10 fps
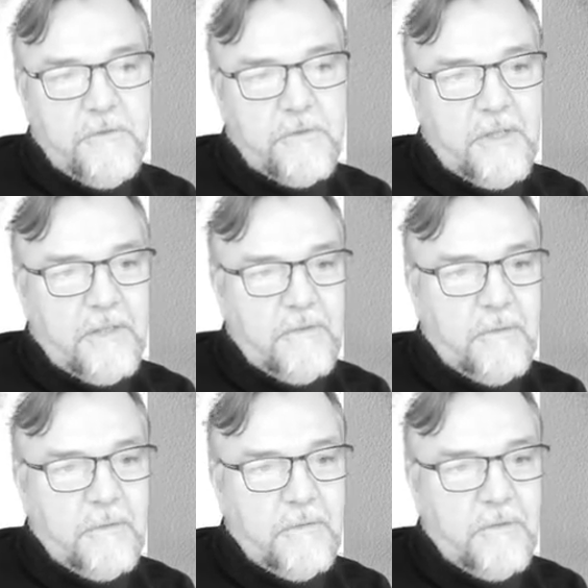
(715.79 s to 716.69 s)
so that
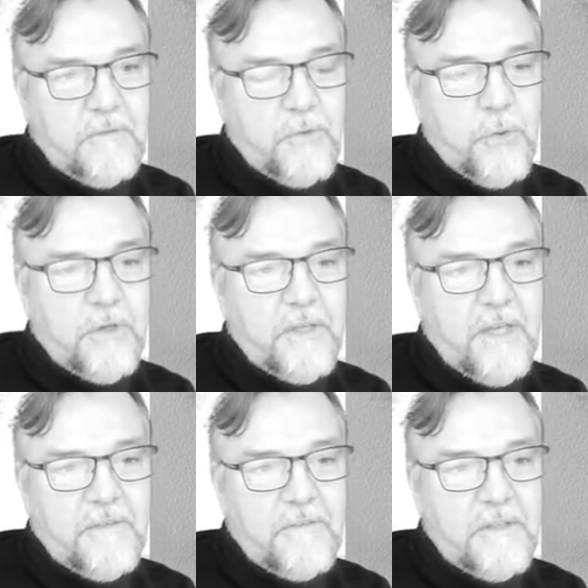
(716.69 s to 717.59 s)
the torque
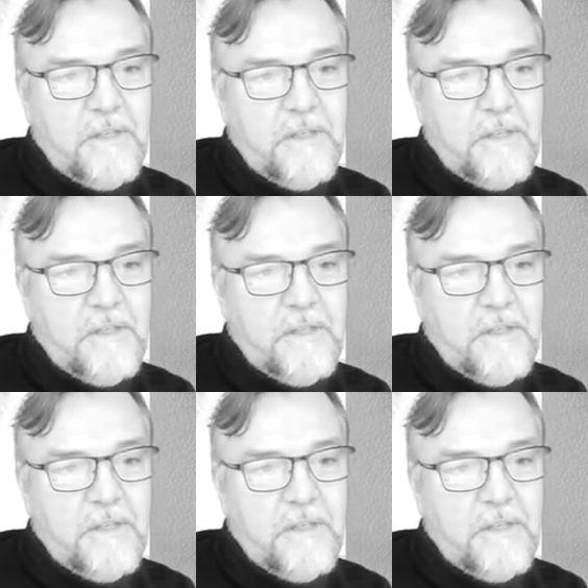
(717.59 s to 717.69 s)
at